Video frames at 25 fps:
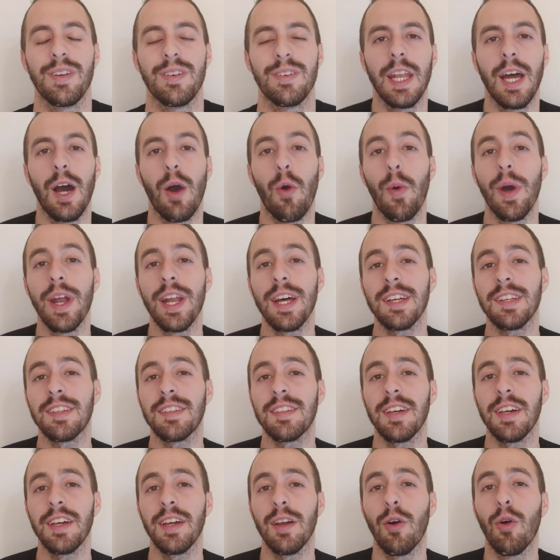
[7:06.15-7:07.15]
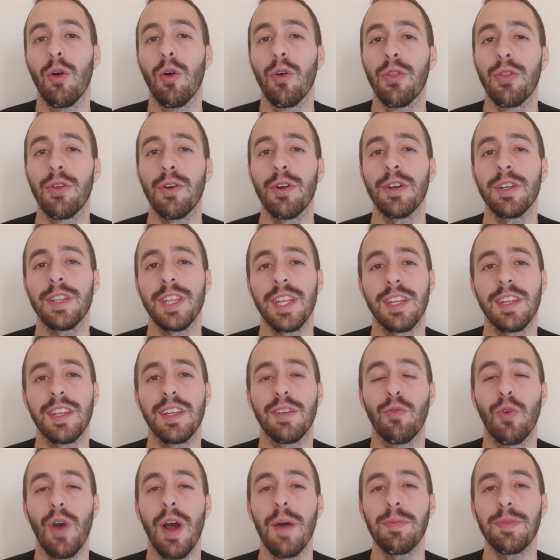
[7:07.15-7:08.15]
Now, when I say
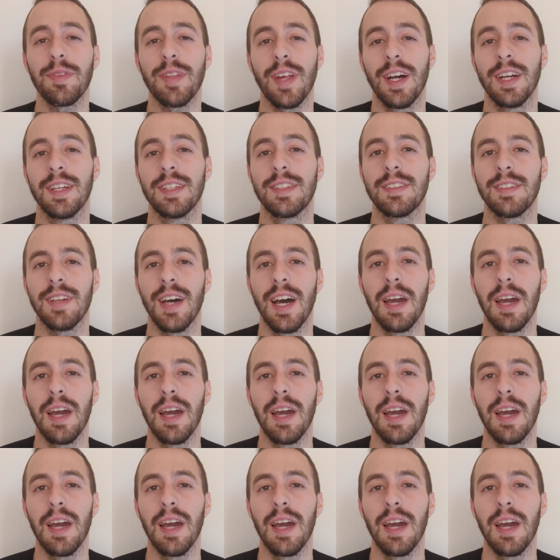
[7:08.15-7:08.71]
authoritative websites,